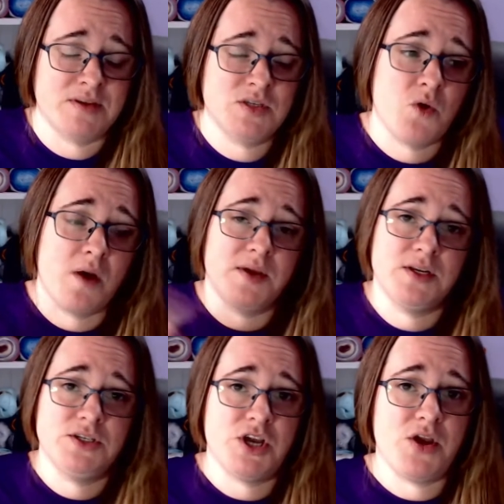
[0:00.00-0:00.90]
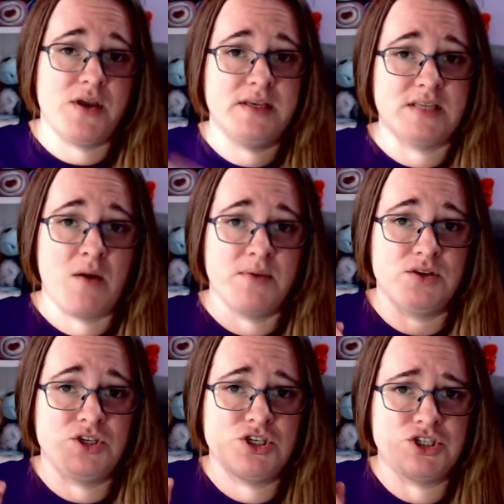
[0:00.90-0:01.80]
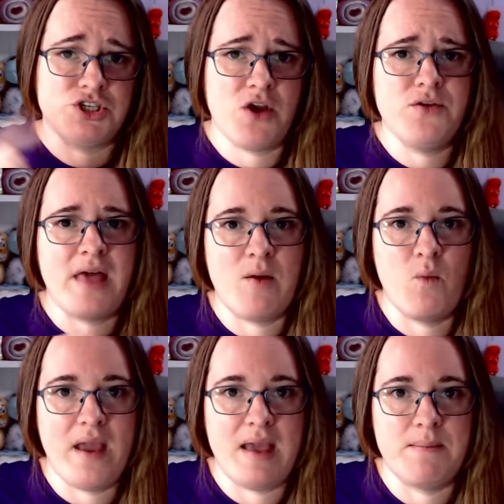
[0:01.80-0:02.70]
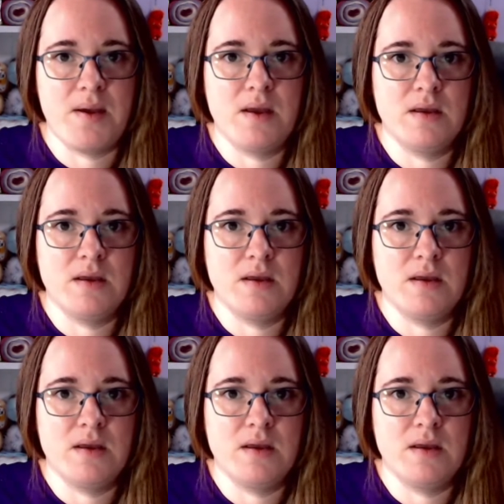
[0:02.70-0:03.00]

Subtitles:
So what I'm going to do is I'm going to show that whip,